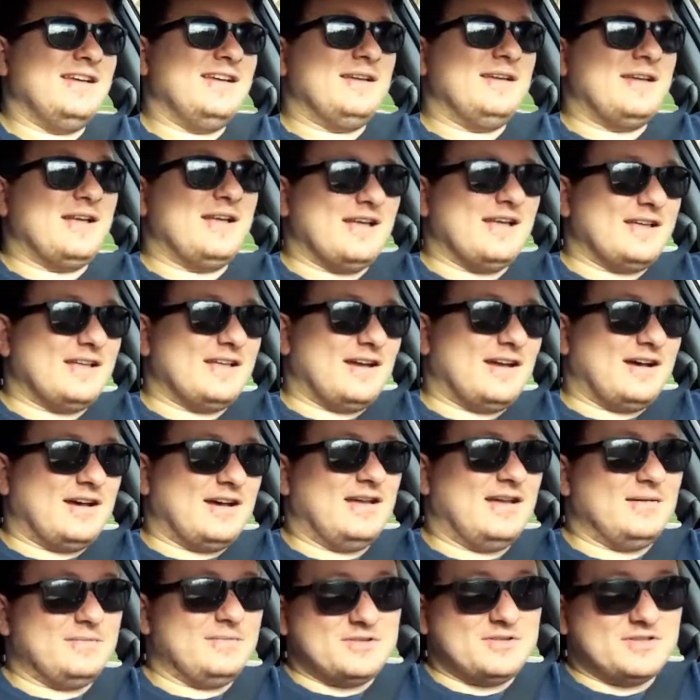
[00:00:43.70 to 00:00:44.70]
And
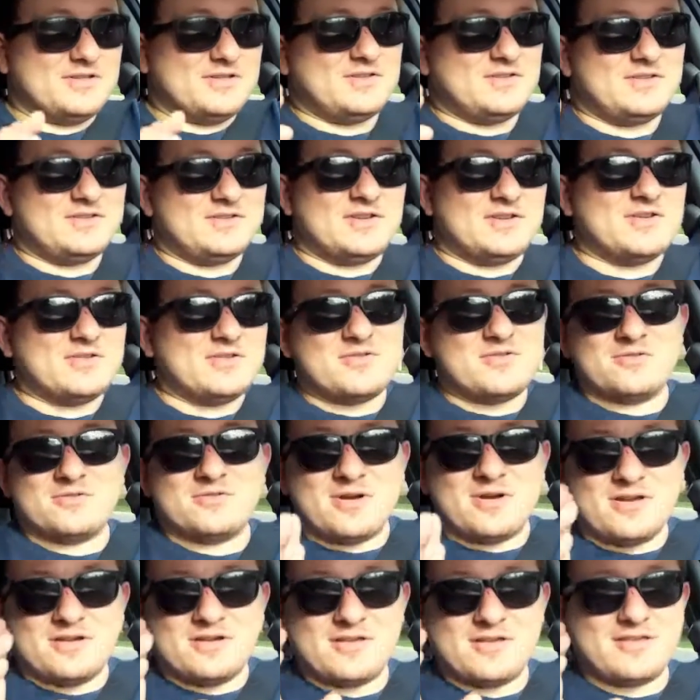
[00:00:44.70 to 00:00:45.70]
I am just so
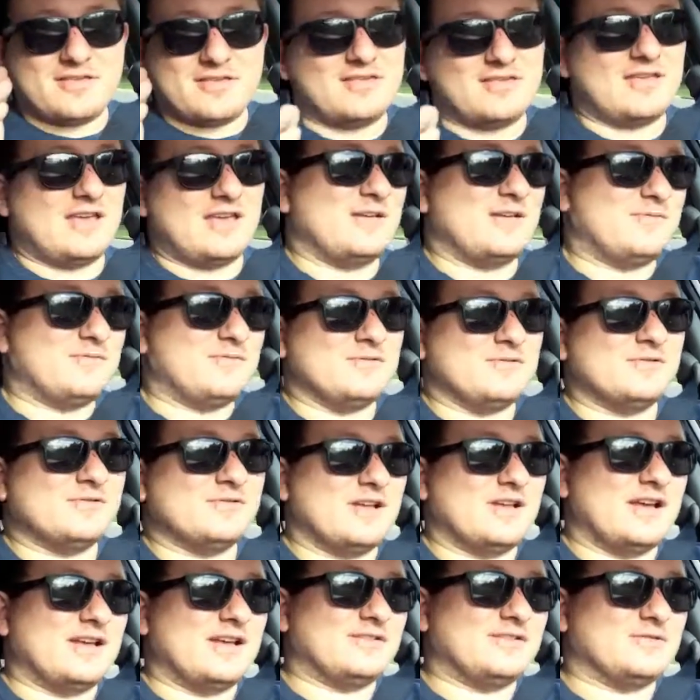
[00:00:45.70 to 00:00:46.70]
thankful
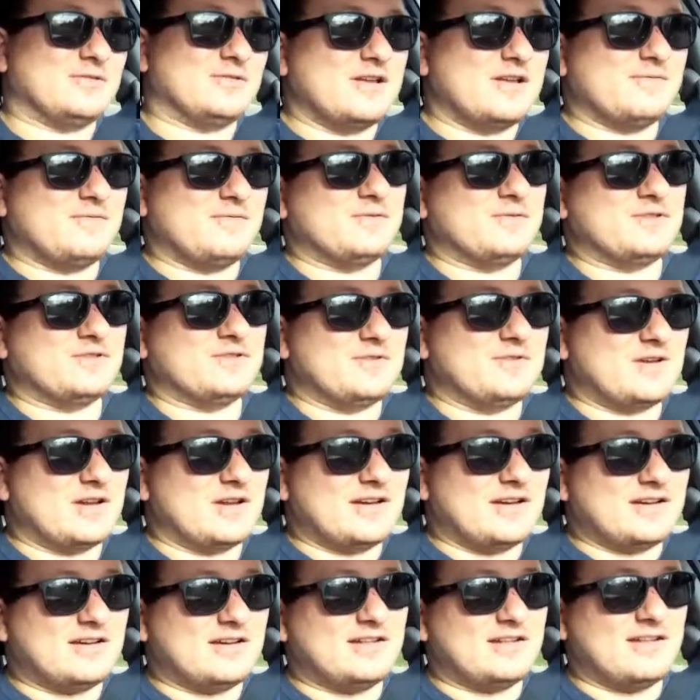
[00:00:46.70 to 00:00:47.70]
and grateful to
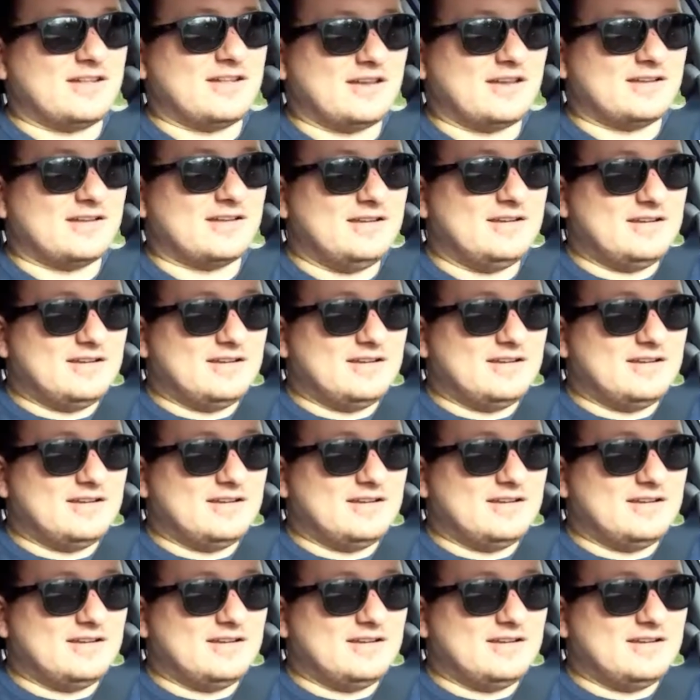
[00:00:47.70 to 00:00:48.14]
God that